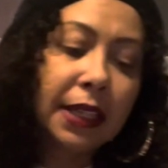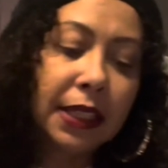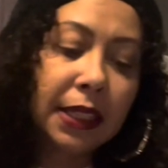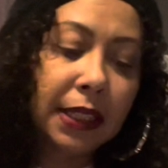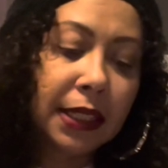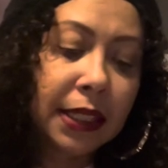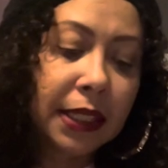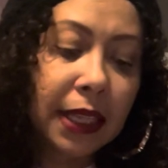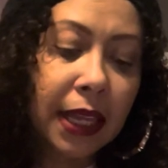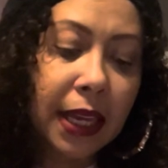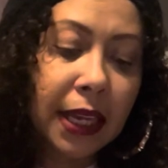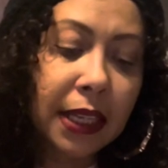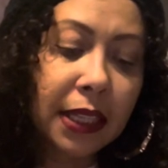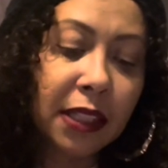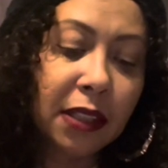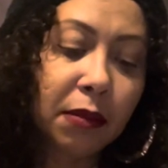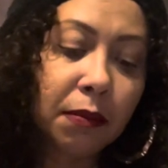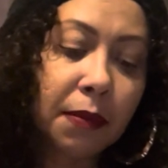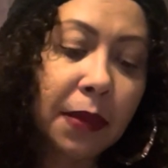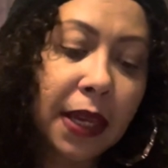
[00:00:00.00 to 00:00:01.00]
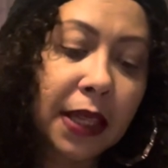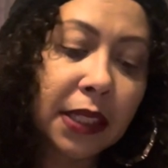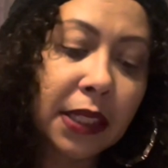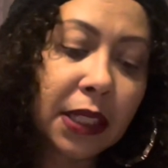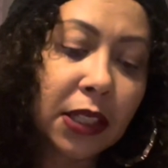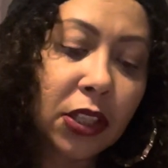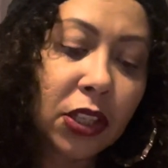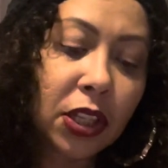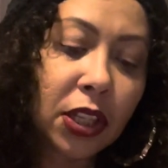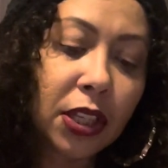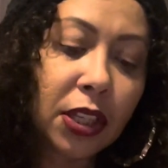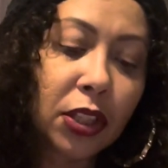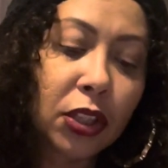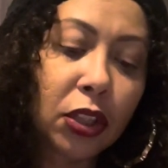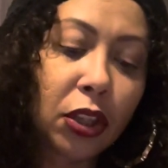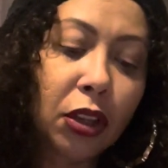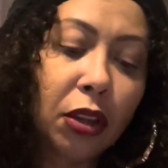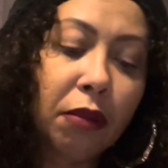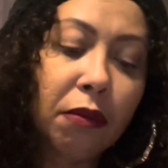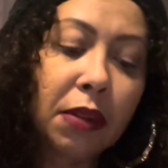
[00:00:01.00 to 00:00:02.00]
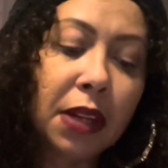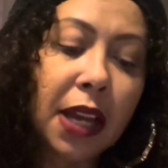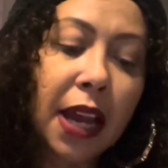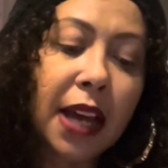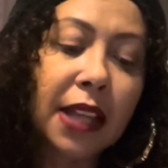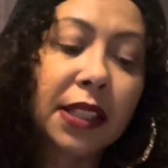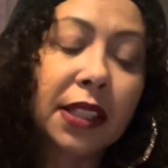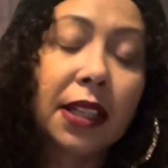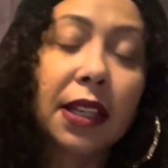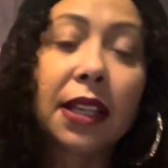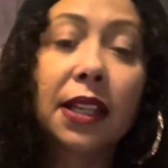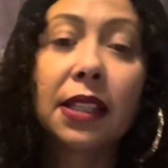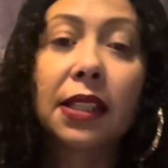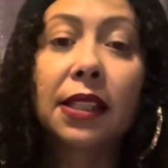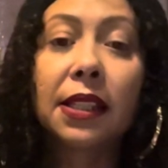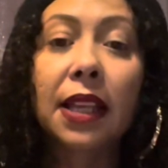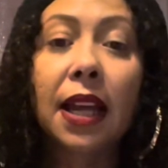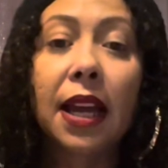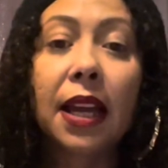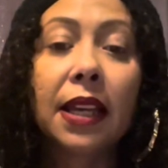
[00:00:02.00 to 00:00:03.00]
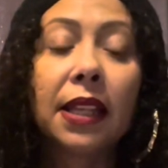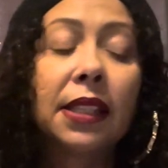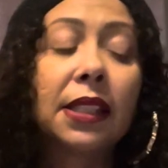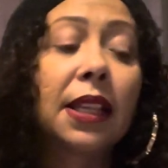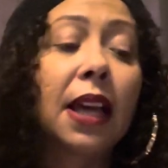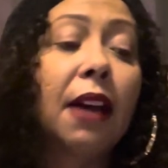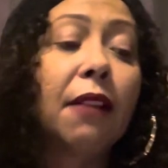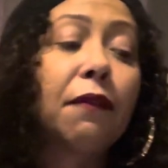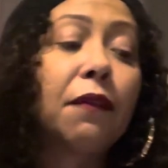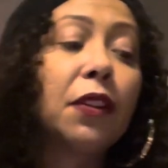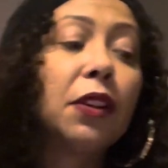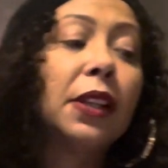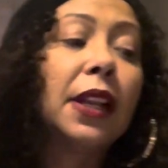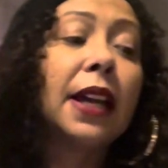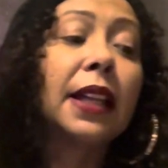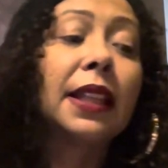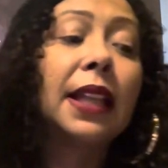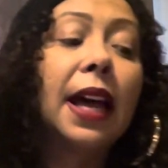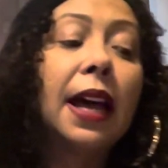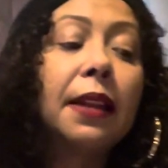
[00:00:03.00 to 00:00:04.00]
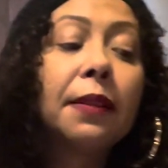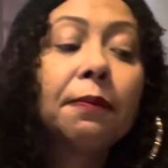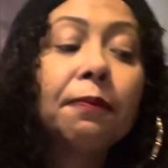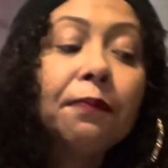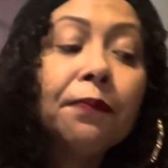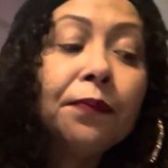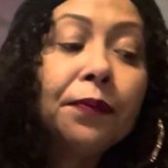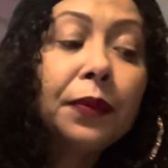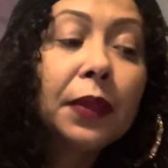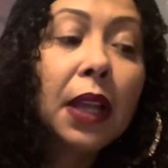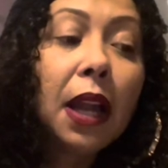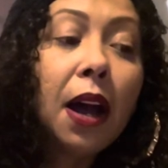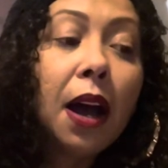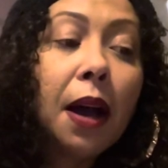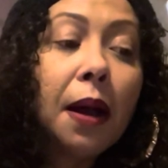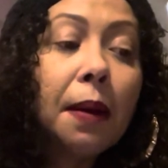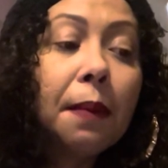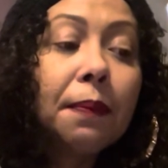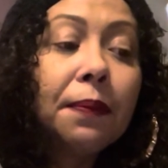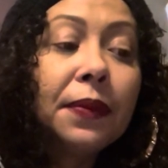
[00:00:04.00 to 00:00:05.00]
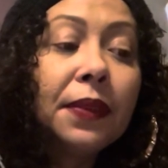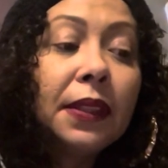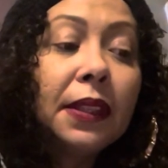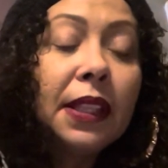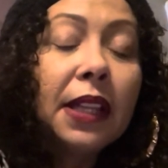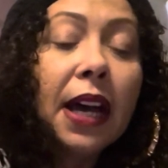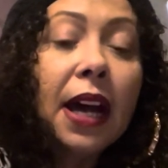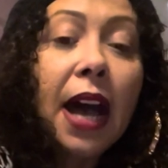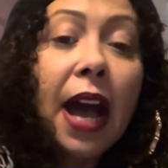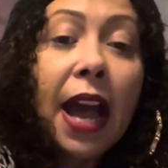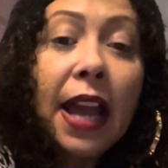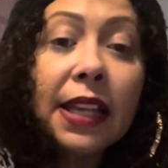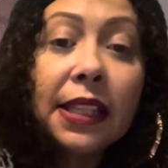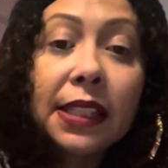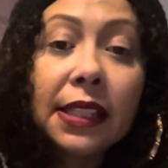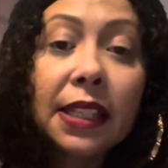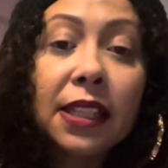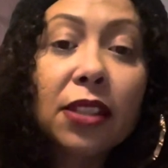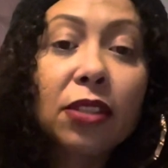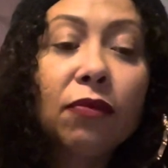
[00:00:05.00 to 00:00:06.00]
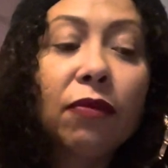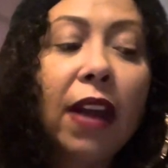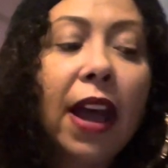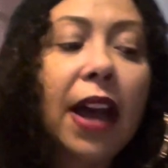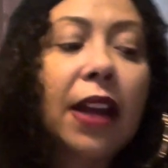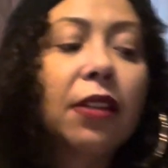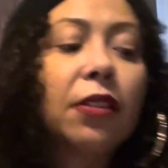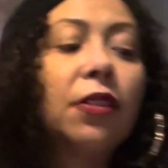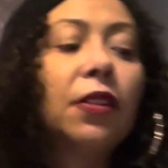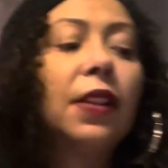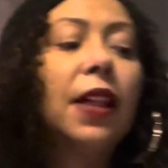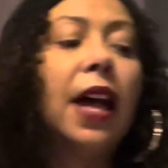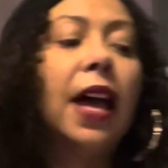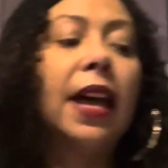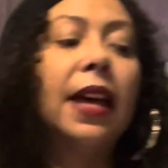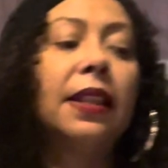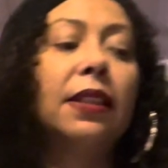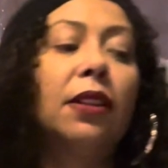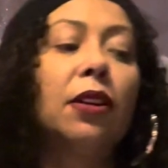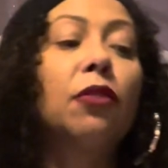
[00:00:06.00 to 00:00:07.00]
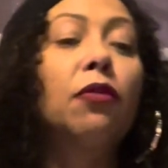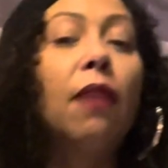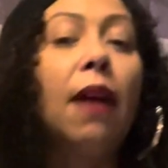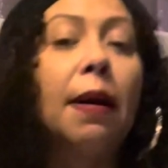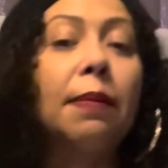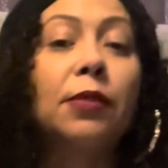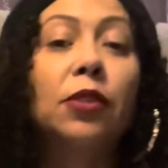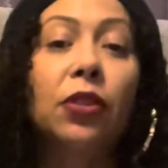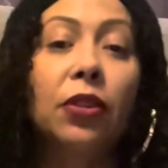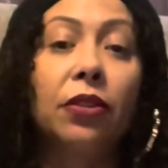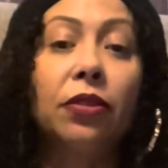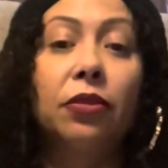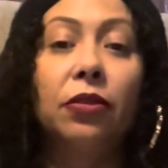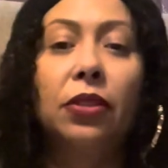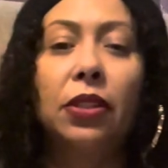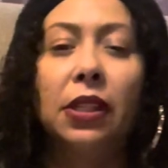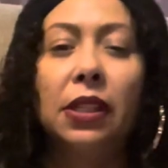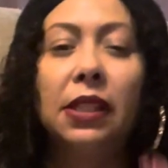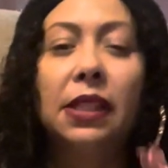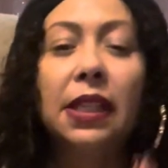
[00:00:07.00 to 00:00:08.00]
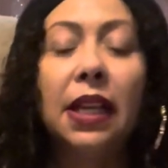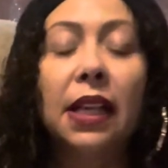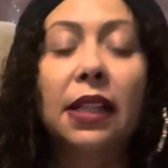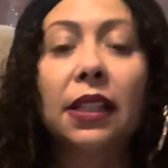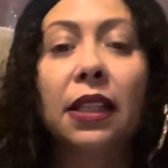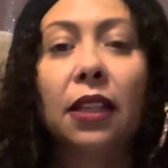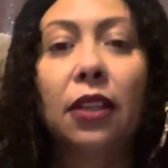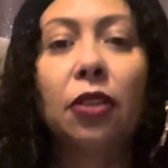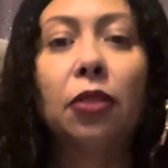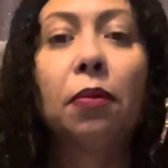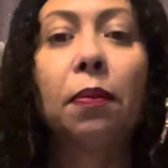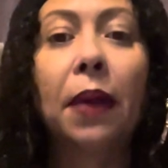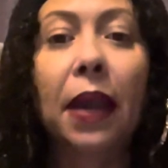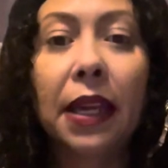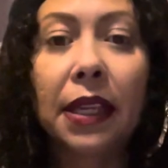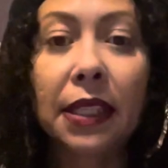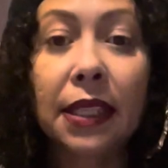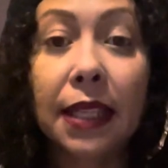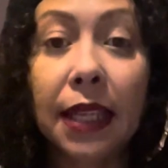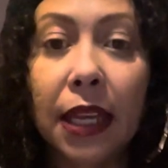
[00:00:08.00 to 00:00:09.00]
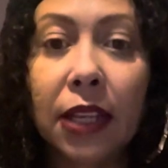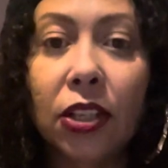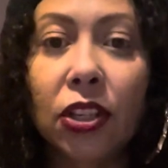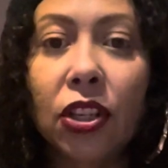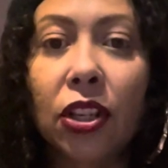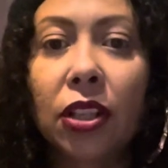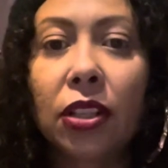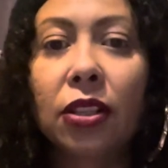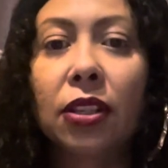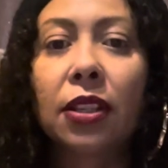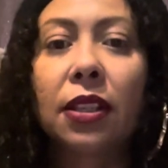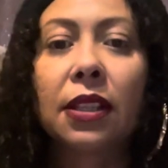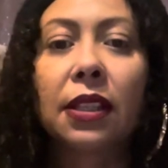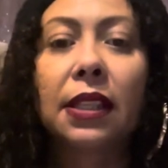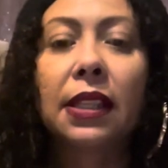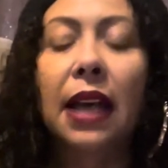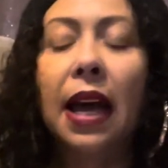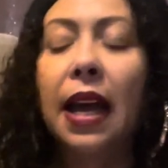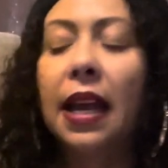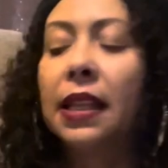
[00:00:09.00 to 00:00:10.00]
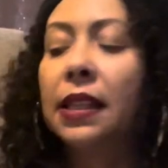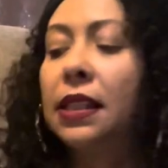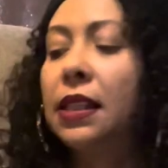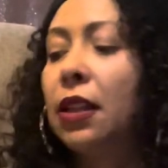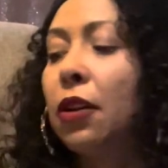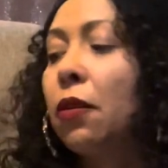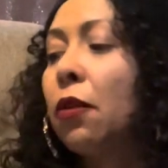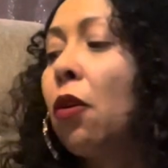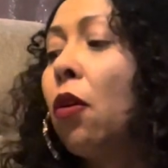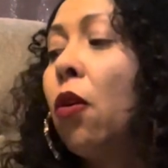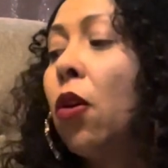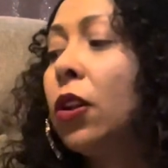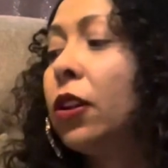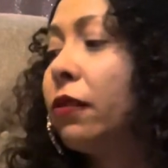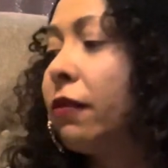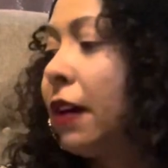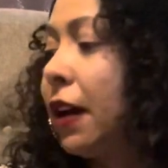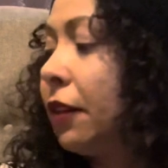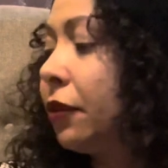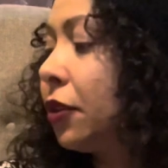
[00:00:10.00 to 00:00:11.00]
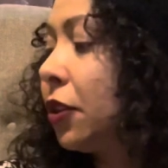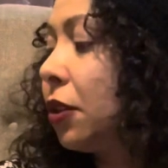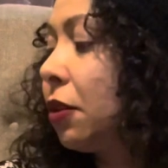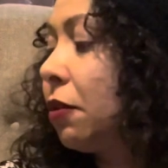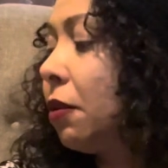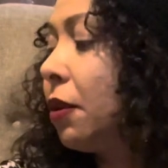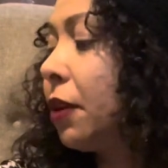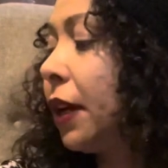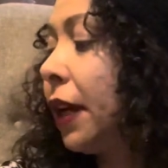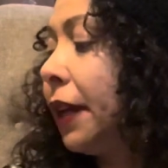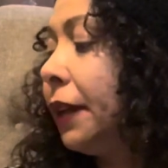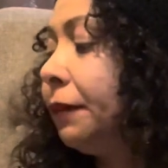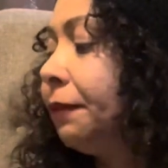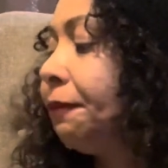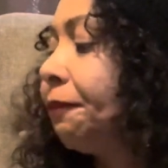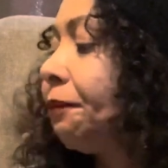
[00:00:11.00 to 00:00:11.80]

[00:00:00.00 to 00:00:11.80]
it says messages, curiosity, and signs. I feel like that the Isis rattle and the crop circles is telling you pay attention to the signs. They're all around you, okay?